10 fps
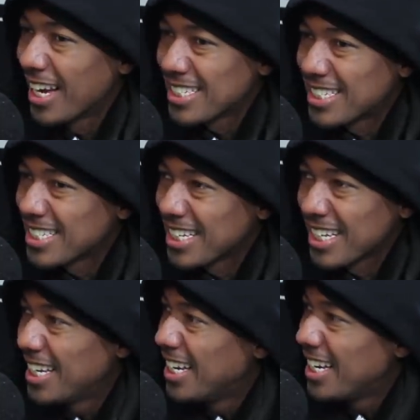like it's just, we
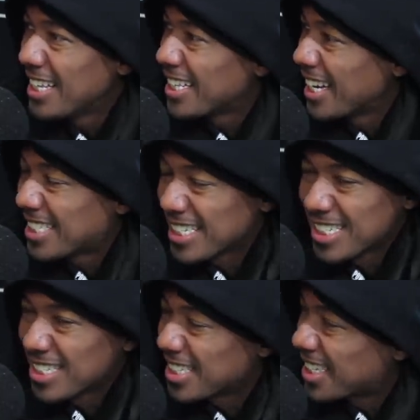know. We know just,
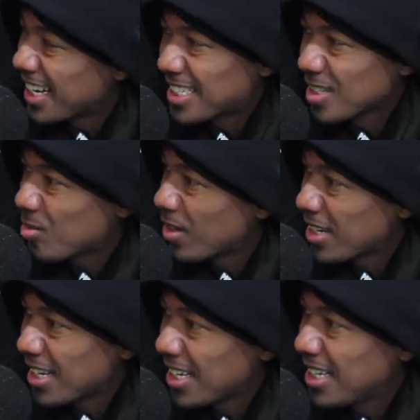that. That's just we what
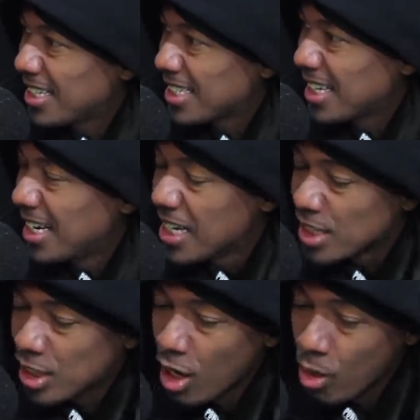it that, is. Right.
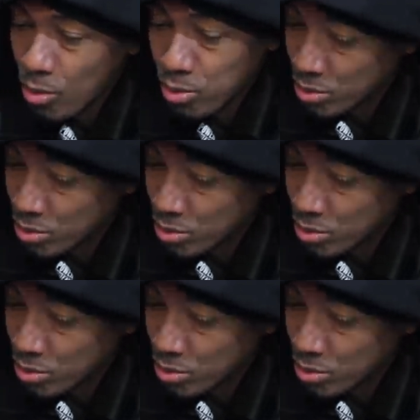So